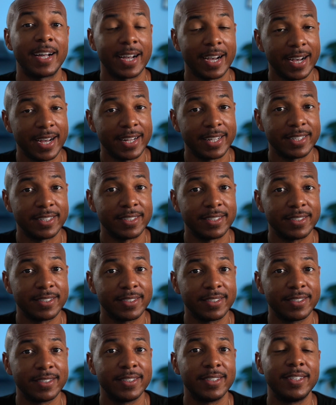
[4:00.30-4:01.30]
kan.
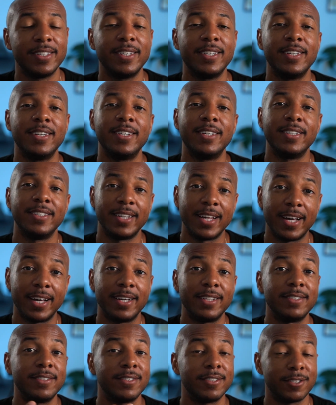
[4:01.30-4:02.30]

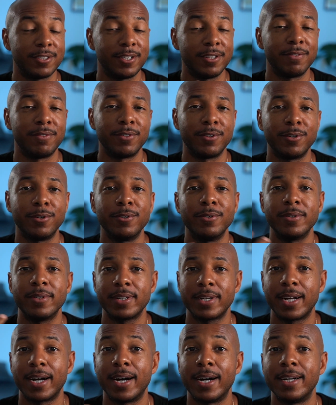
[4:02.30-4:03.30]
Nan is
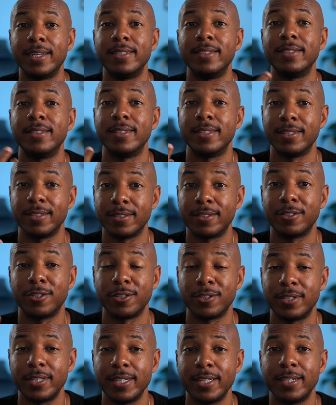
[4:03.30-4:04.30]
difficult, kan is to
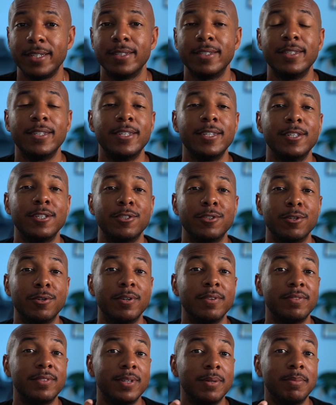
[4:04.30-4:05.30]
see. So
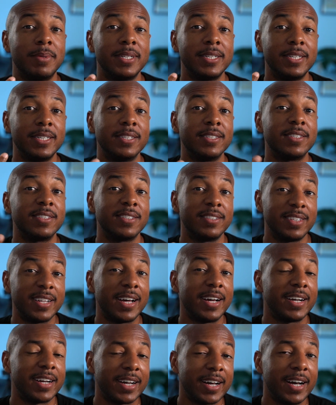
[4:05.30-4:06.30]
if somebody is
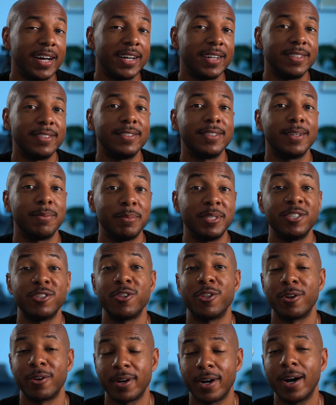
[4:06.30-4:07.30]
nan kan, that means
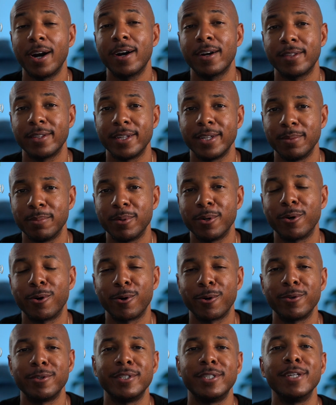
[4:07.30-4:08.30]
they're ugly but
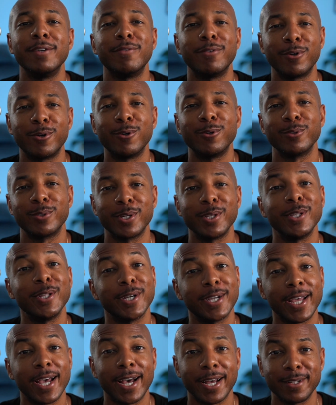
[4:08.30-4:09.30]
are difficult to
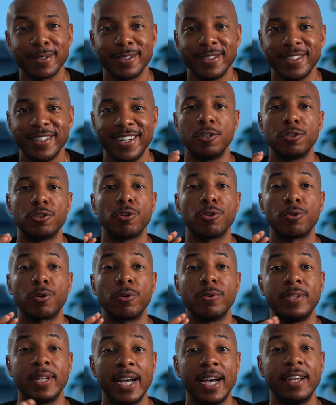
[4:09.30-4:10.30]
look at. So
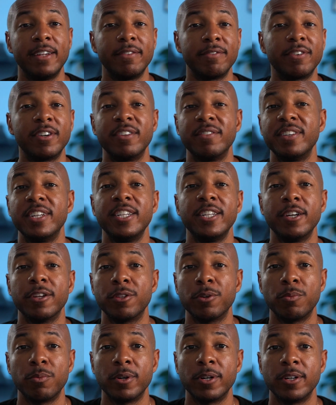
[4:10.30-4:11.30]
throw a nan in front of any
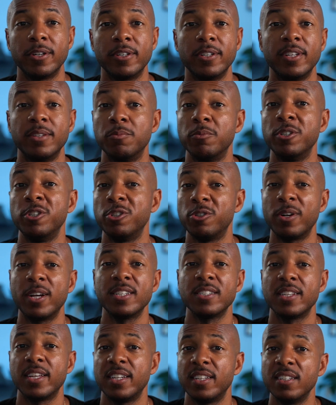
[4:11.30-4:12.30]
other word, and when you
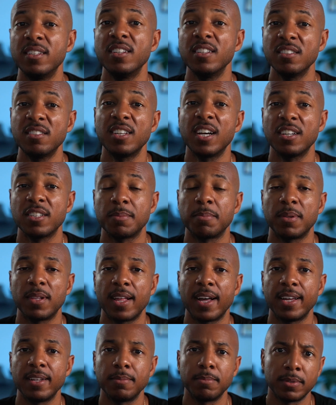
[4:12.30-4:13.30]
translate it, it sounds
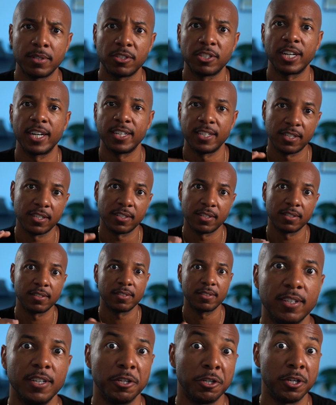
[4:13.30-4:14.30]
polite, but in Chinese, it,
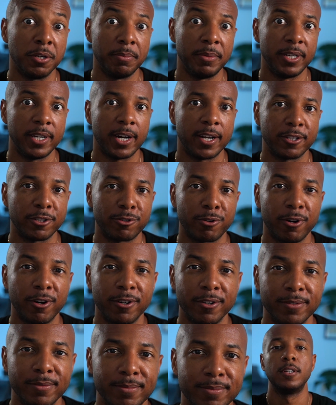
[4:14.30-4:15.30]
it could be kind of
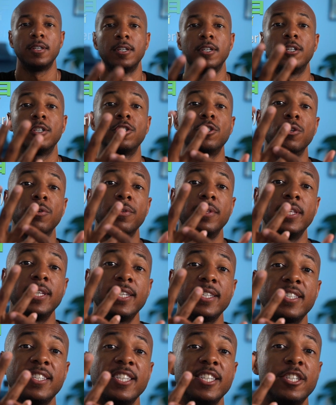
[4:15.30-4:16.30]
strong. So
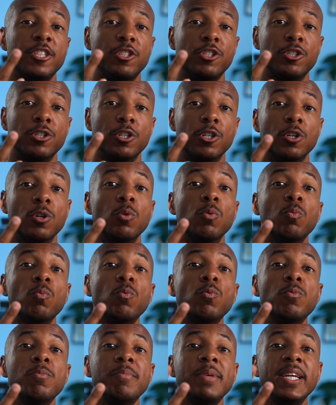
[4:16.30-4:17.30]
this is your
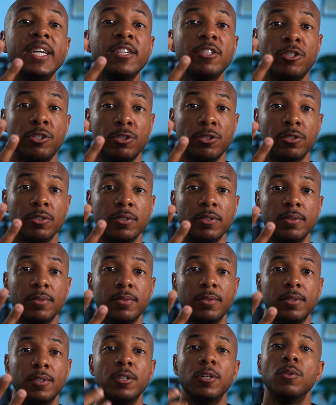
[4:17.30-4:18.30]
Wu Ming Zhi.
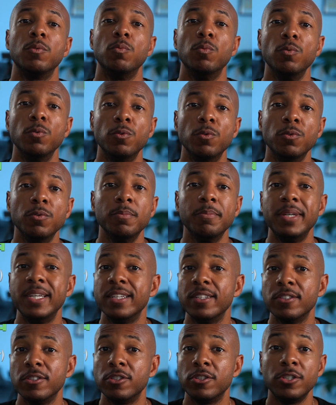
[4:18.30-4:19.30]
Wu
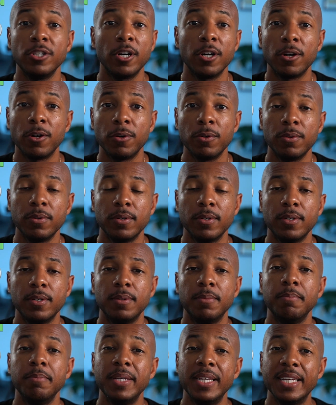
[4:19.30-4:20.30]
means no,
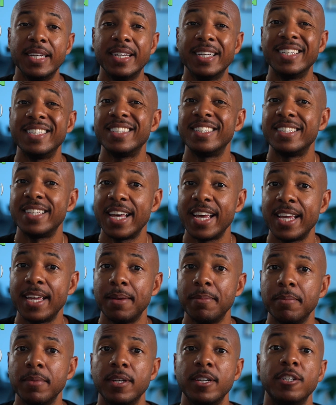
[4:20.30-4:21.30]
Ming is
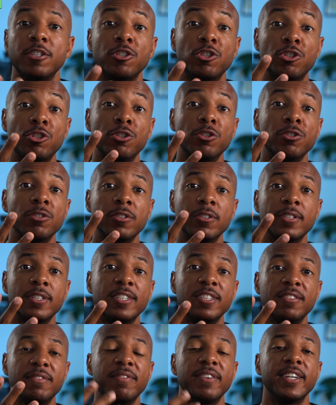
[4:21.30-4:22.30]
name, and Zhi
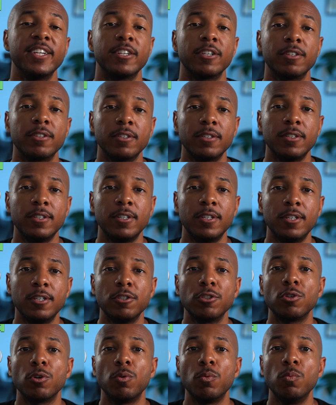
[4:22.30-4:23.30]
is finger.
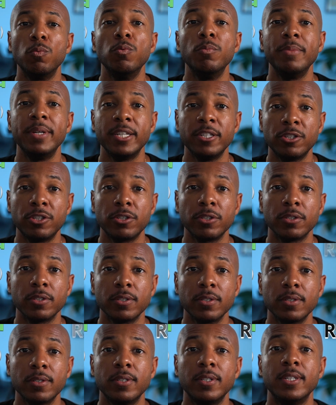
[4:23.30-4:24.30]
So Wu Ming
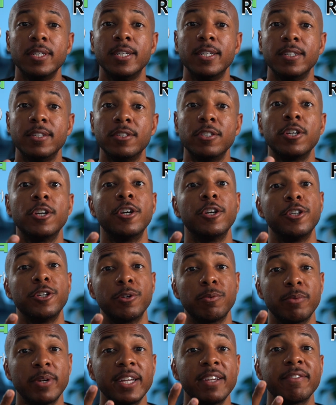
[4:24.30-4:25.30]
Zhi is
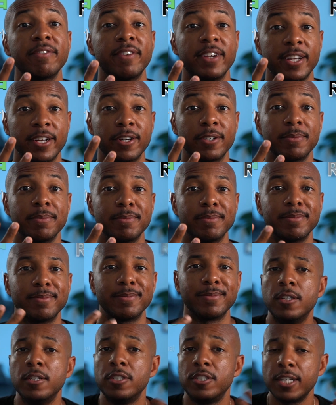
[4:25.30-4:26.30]
your ring finger.
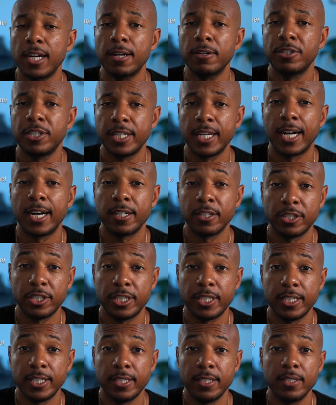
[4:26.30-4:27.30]
Zhao
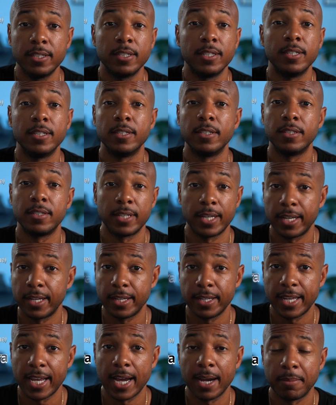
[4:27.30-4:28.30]
Ji is
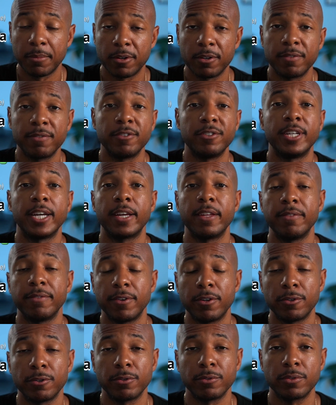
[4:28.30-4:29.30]
a camera for taking
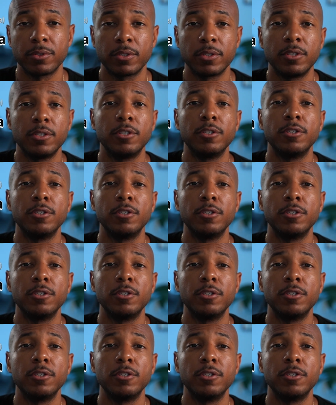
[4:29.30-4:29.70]
photos.